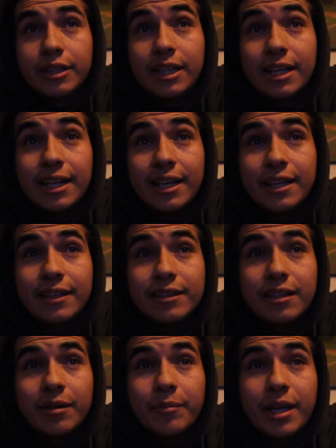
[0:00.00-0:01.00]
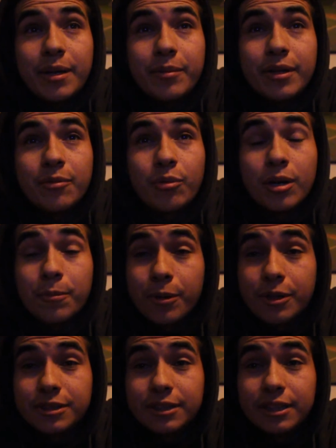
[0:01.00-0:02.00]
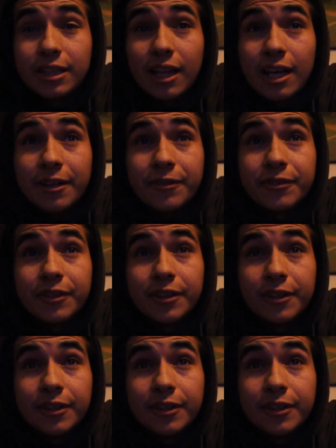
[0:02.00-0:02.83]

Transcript: did it. There may be one person left.